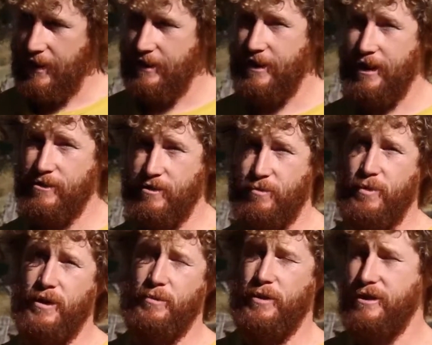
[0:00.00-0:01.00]
he takes a
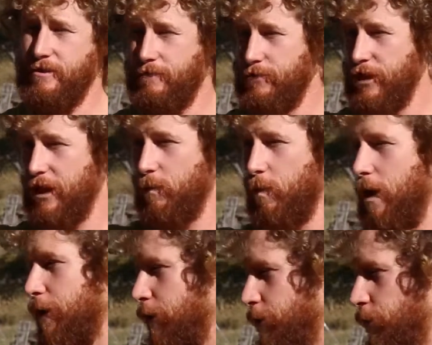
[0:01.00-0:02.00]
big piece of chicken
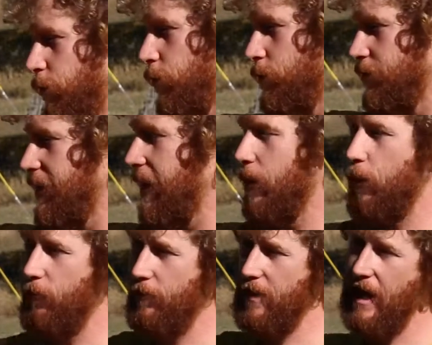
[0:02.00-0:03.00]
wire, unrolls that
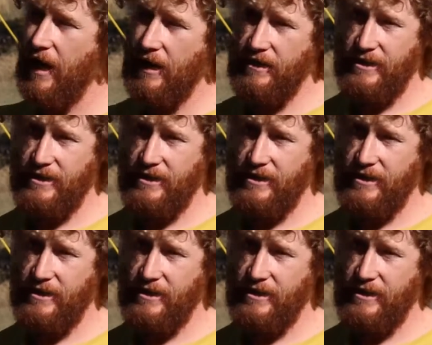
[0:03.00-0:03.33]
over that,